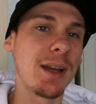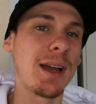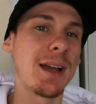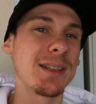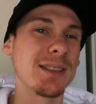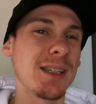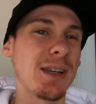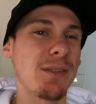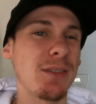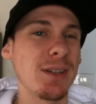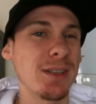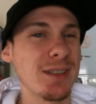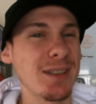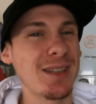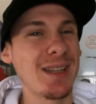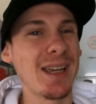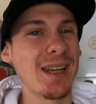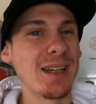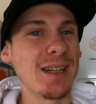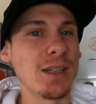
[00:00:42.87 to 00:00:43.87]
as having as a
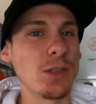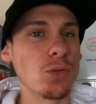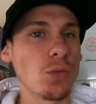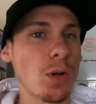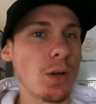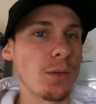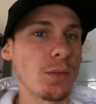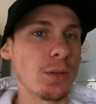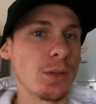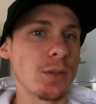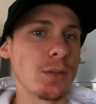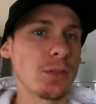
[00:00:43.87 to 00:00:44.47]
daily driver.